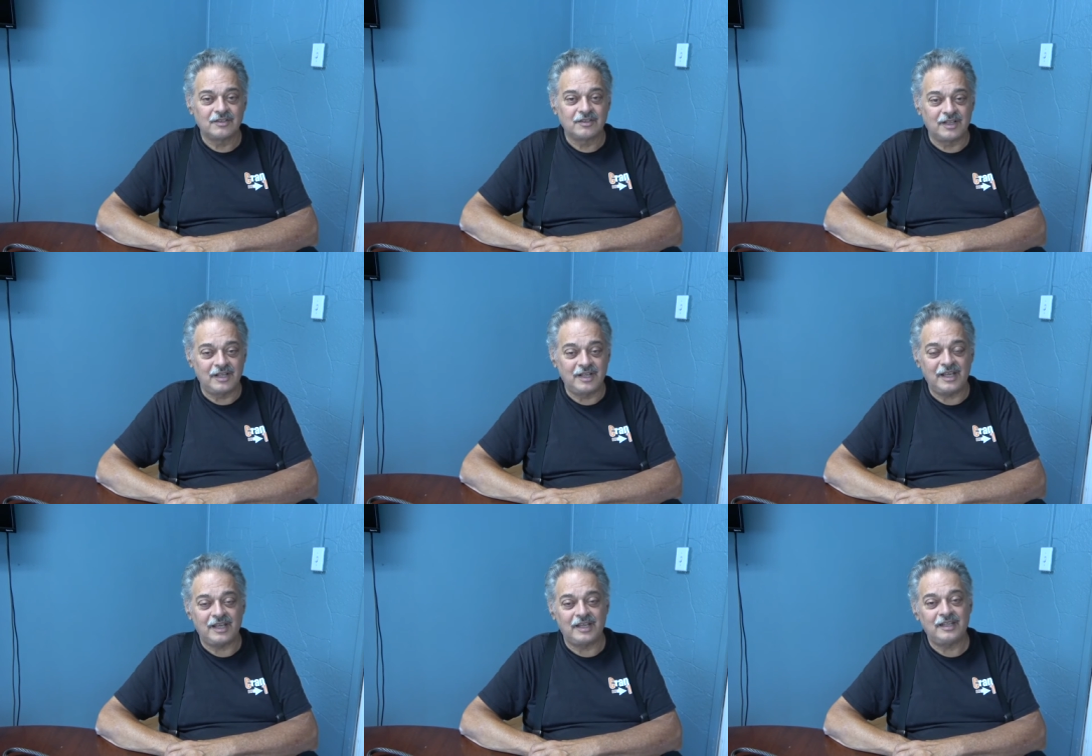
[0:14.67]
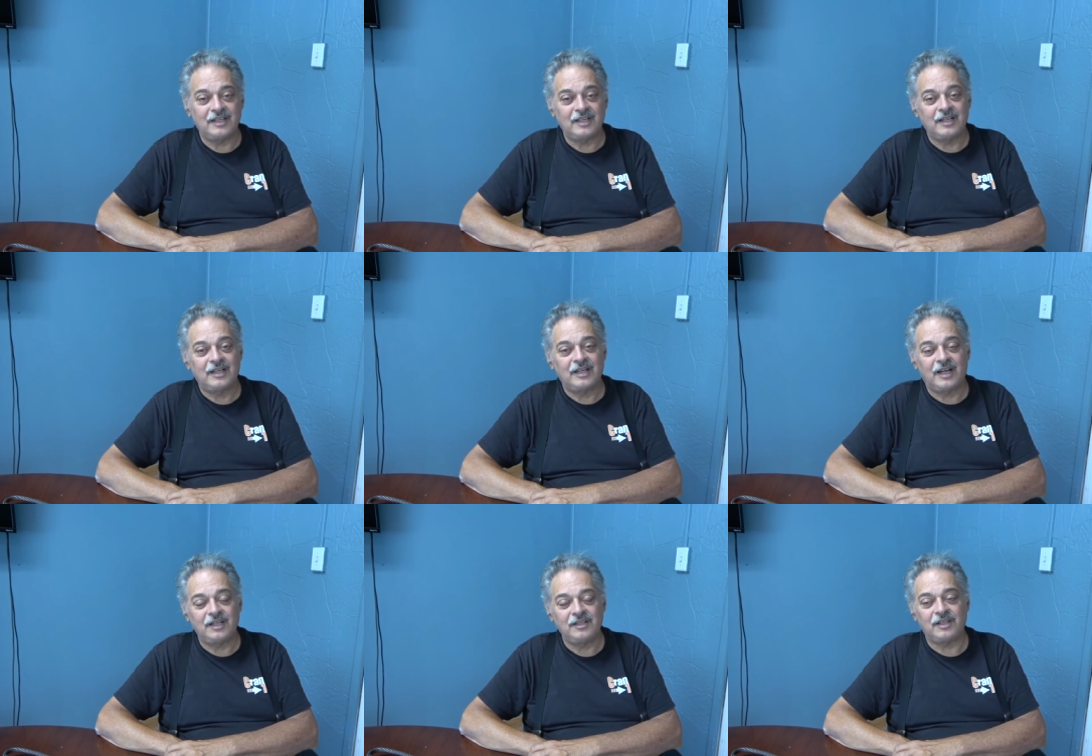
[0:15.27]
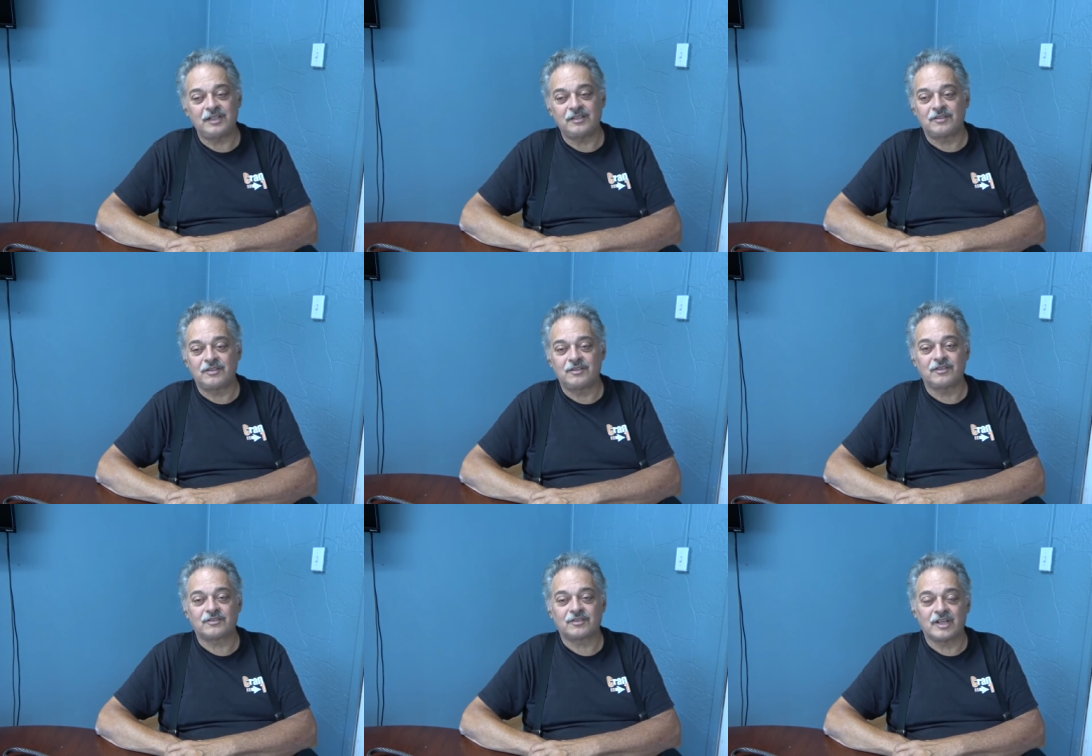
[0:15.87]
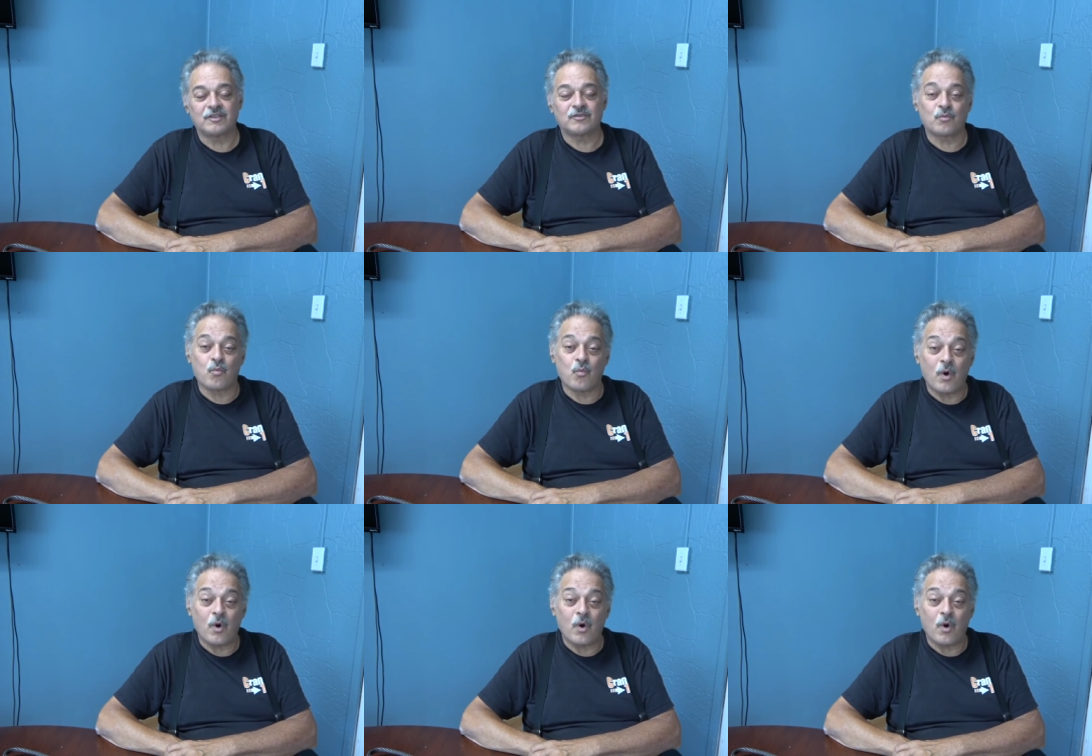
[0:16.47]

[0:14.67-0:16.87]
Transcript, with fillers: Today, I'd like to discuss